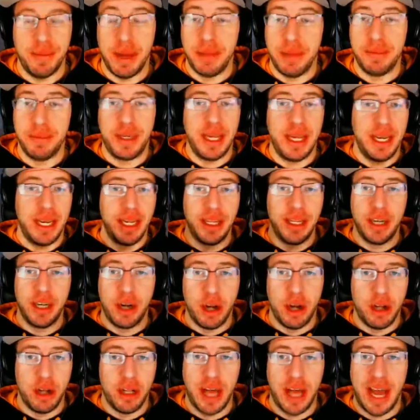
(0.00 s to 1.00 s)
I'm kidding, they're
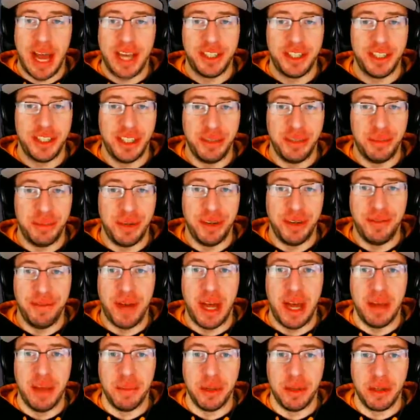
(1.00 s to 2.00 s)
all actually pretty
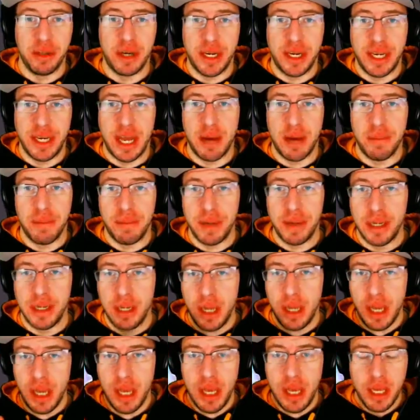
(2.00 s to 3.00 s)
viable right now. But
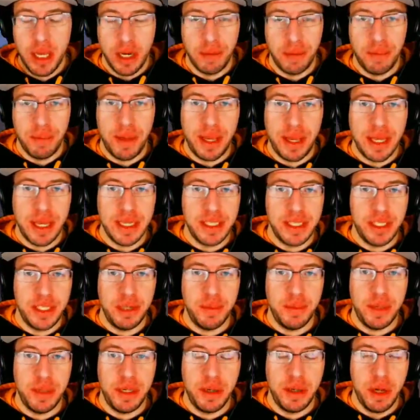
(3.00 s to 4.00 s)
you're playing as
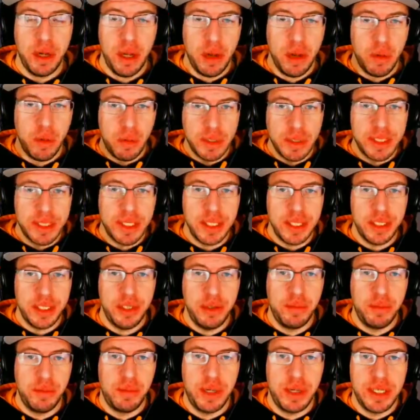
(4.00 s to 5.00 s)
human. What's the
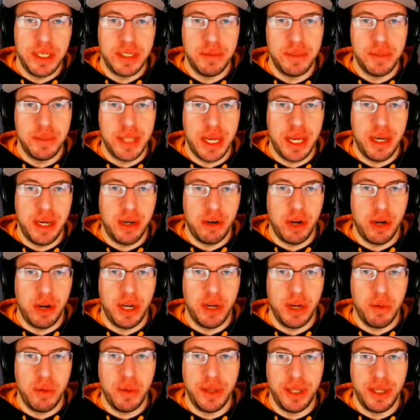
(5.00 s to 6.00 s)
two prisms that you're
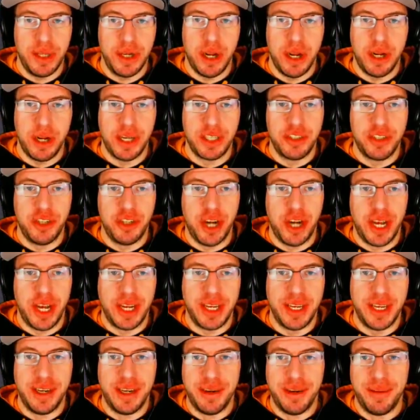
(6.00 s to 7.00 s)
running with an Onyx
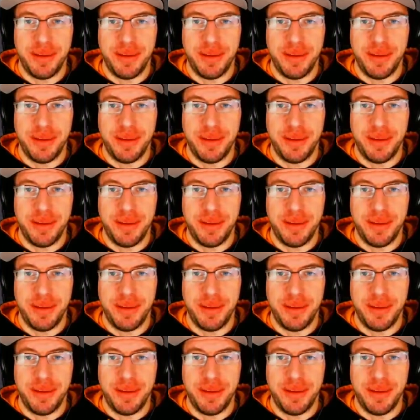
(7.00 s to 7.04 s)
Dragon?